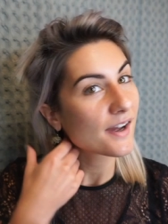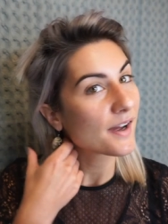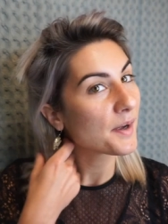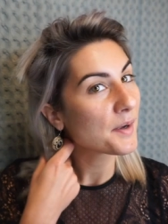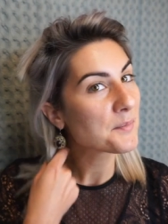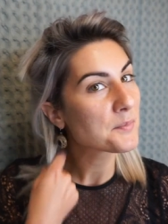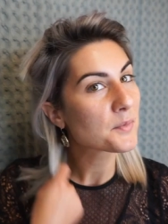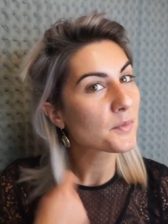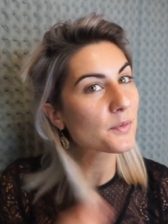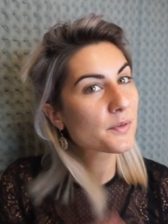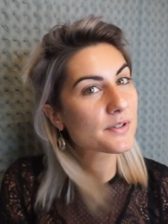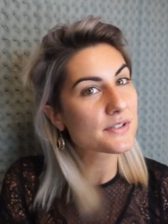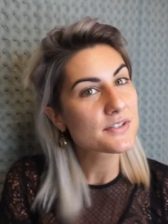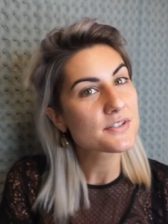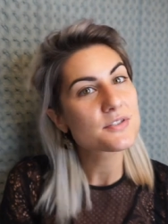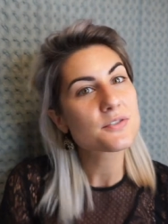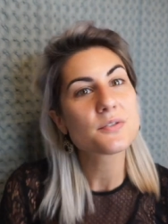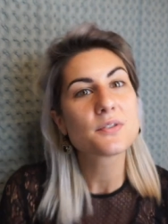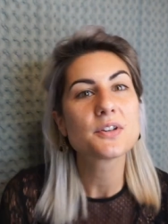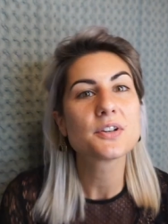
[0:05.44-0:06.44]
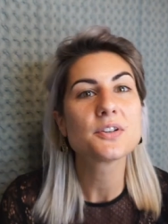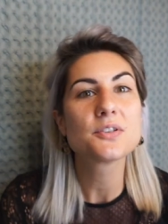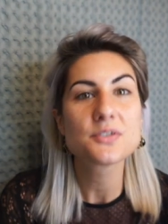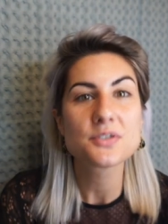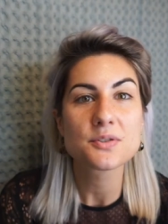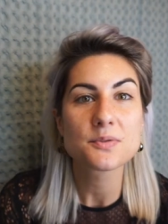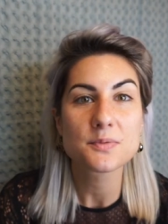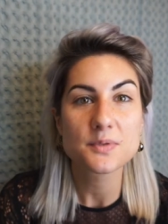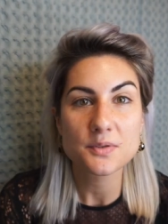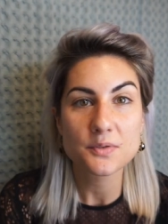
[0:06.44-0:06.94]
I'm going to do a
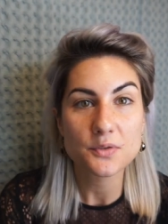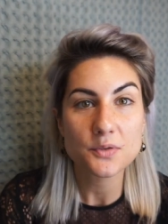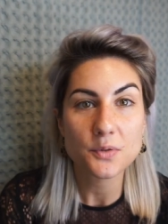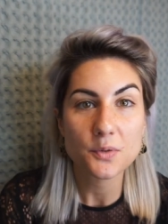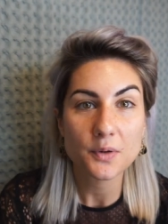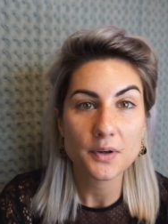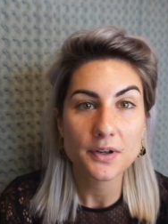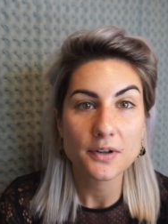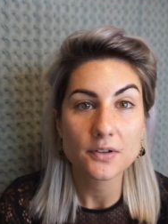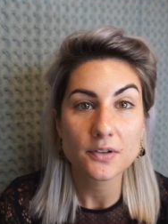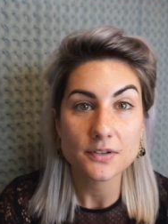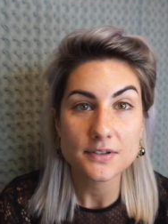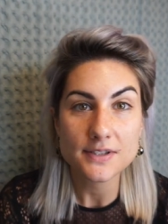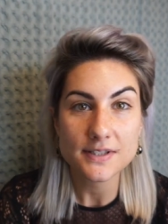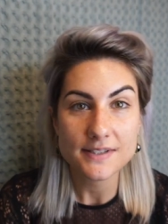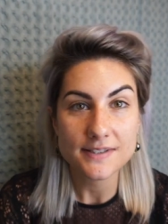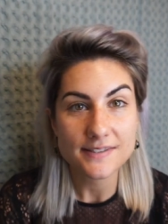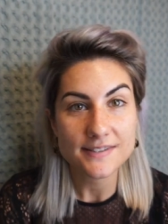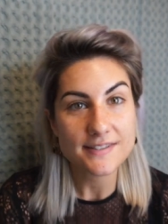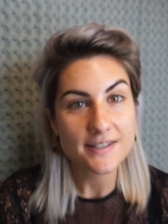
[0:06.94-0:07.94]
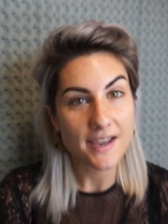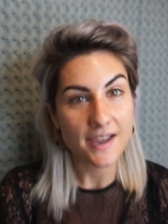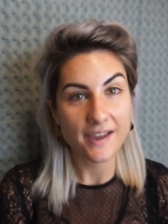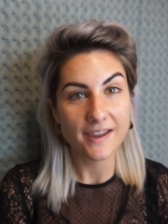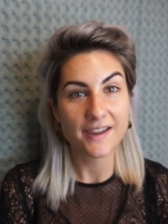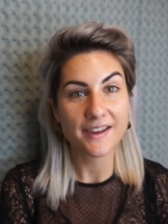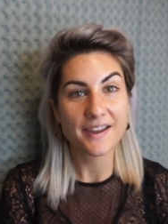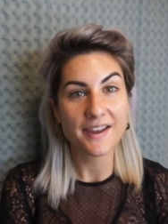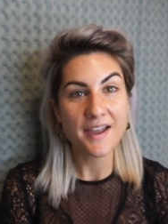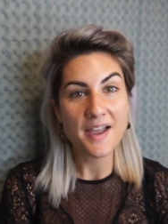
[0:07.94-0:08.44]
YouTube tutorial
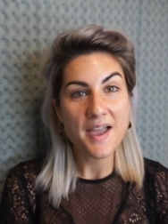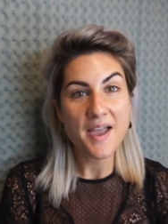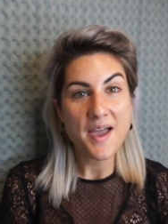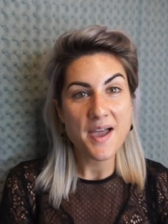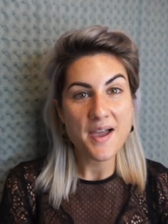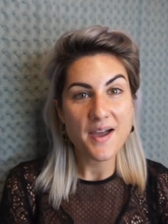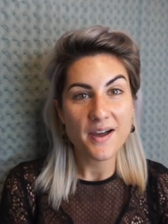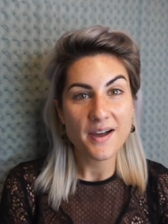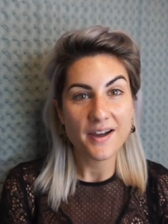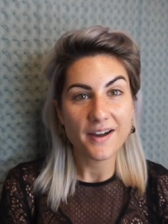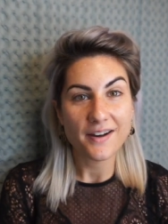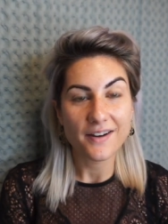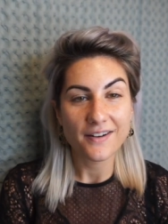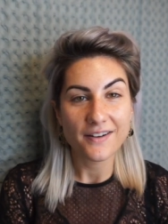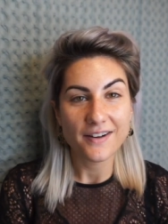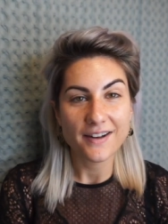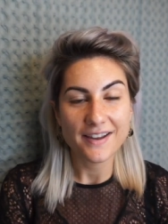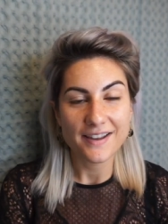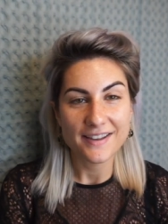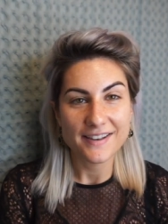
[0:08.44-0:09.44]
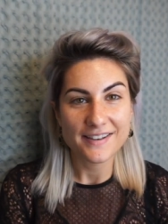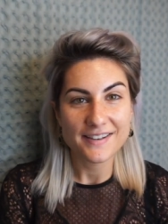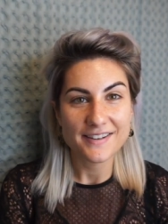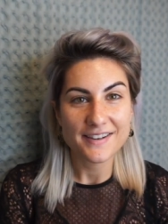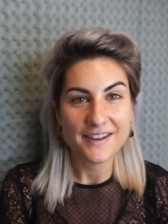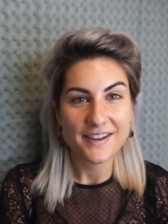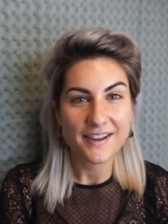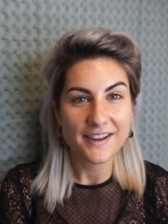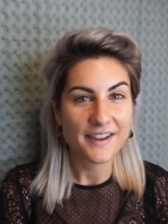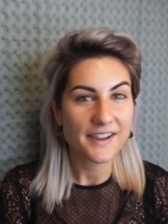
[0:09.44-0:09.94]
today on
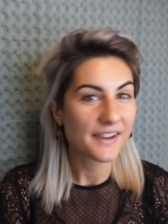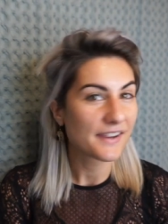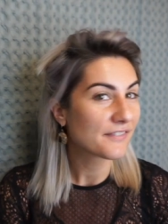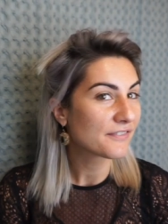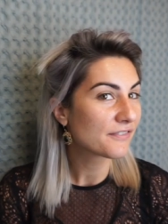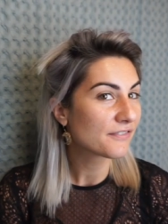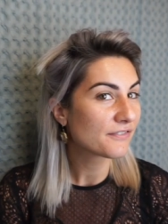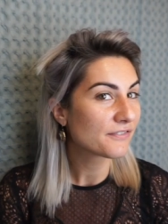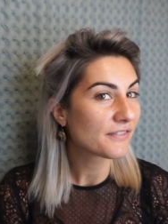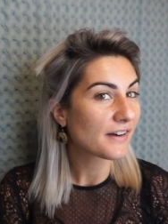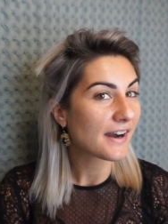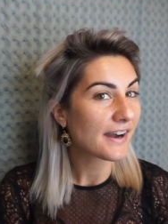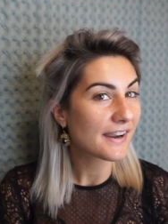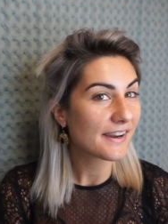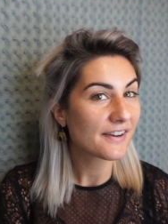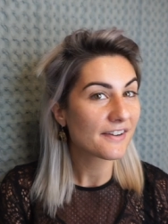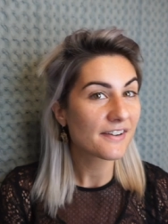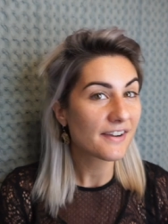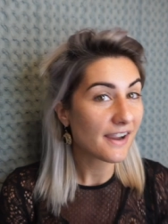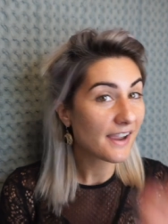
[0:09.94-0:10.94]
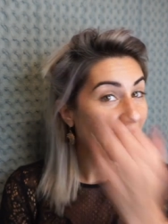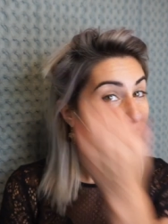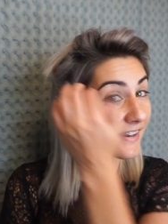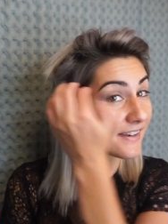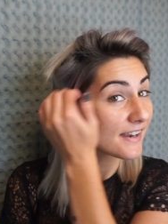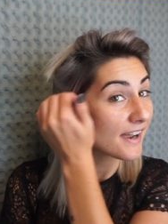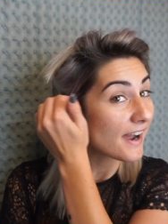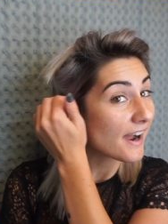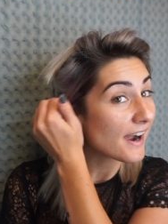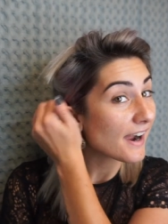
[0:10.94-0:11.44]
a fire
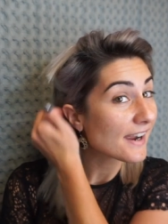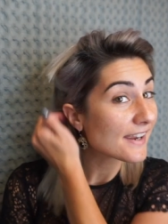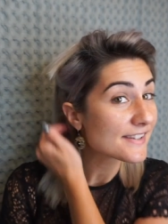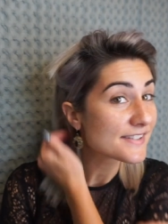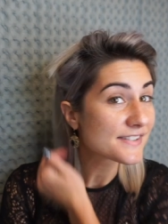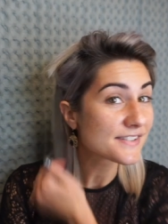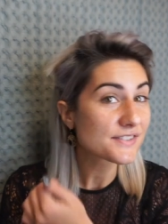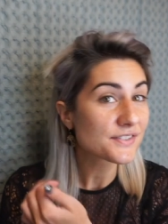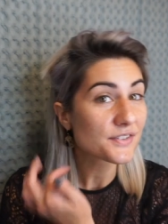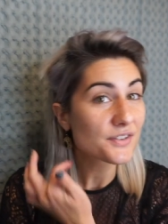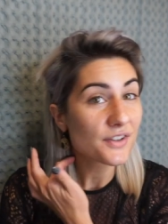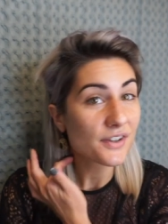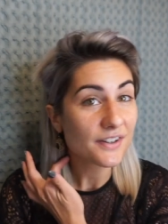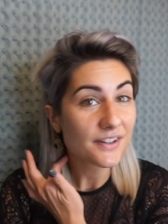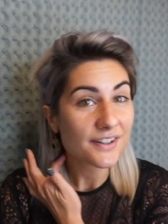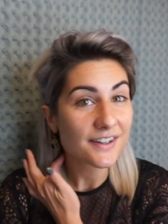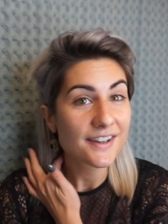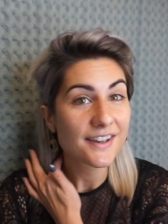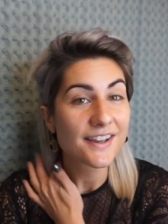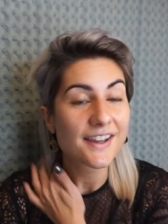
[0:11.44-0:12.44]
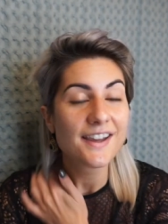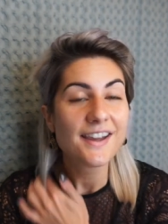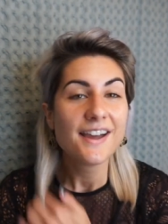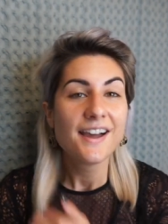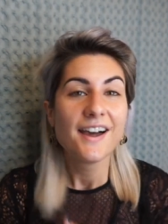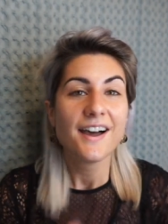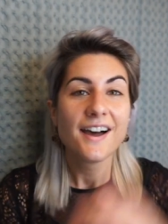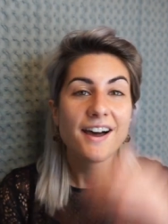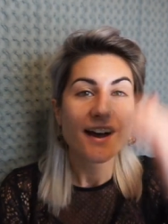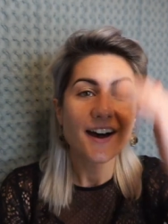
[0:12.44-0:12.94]
and ice look.
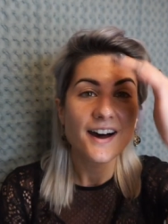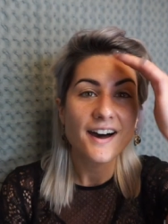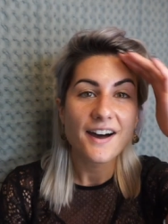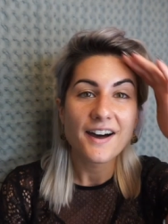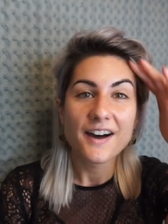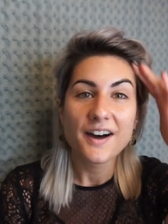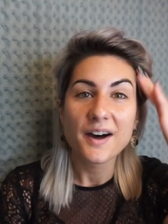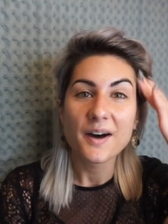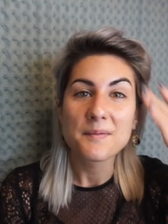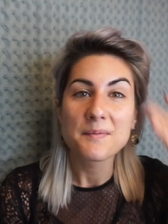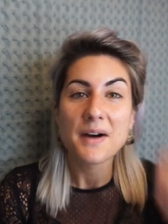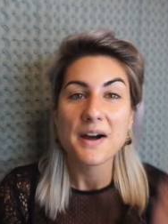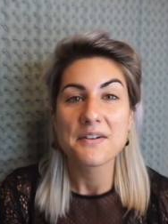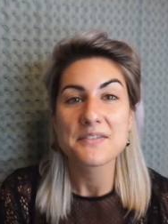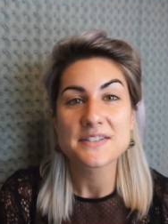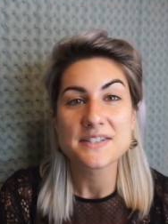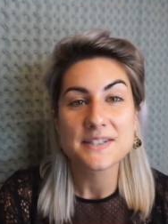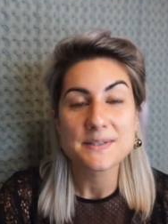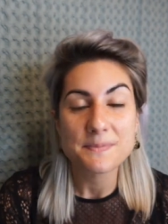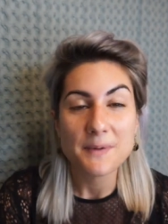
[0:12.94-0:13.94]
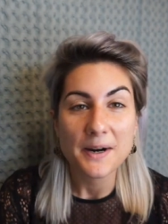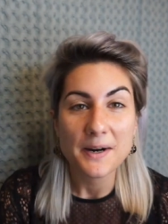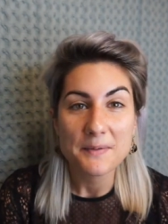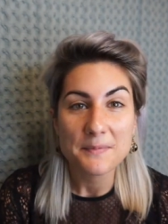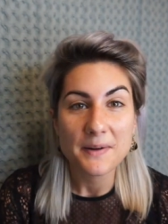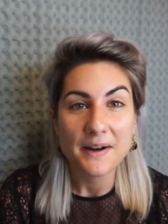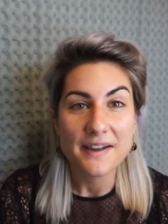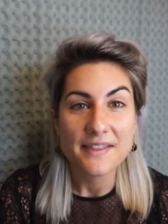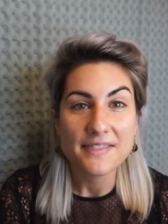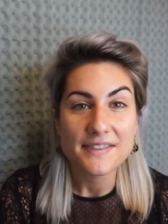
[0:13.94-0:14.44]
I was inspired
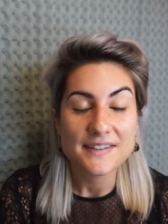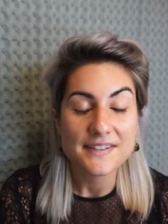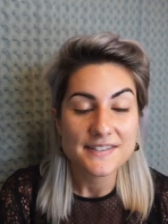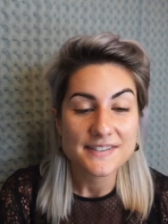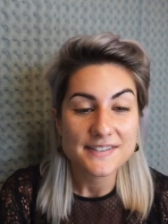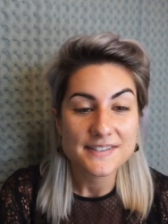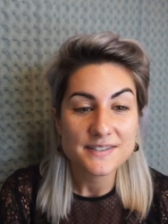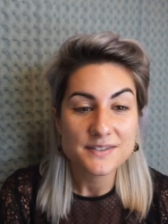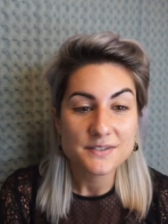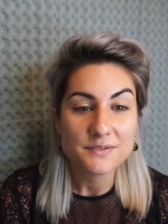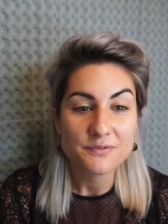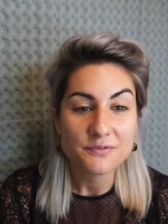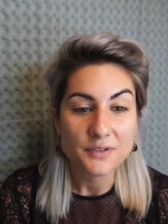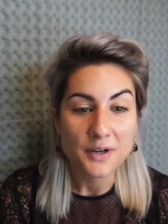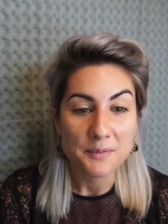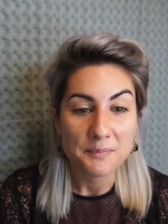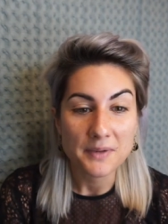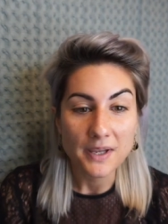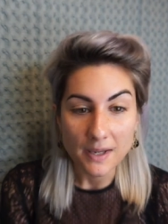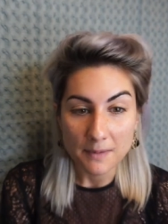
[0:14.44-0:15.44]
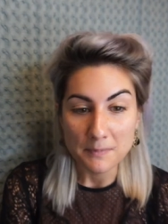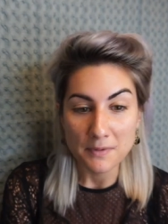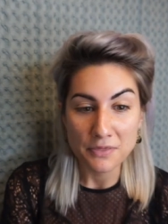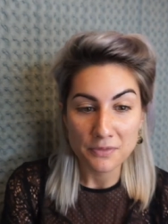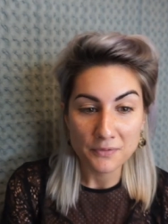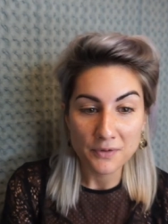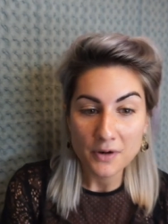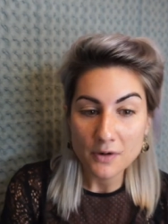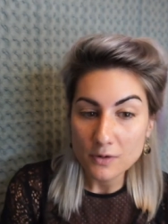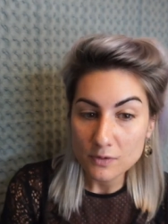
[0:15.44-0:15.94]
by this from Game of
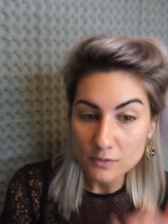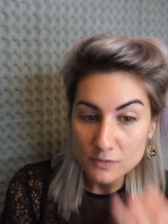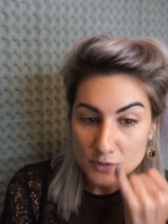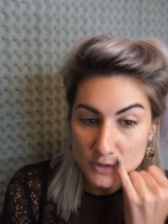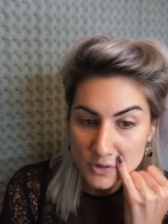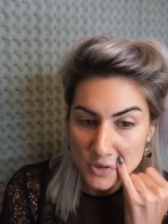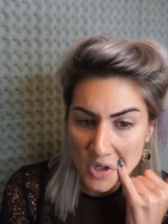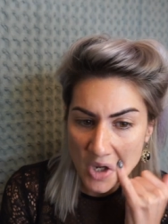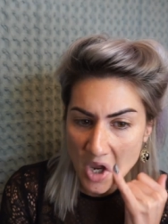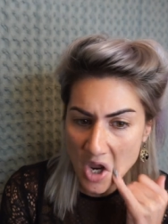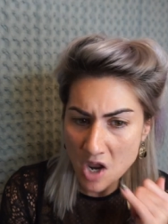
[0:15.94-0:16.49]
Thrones.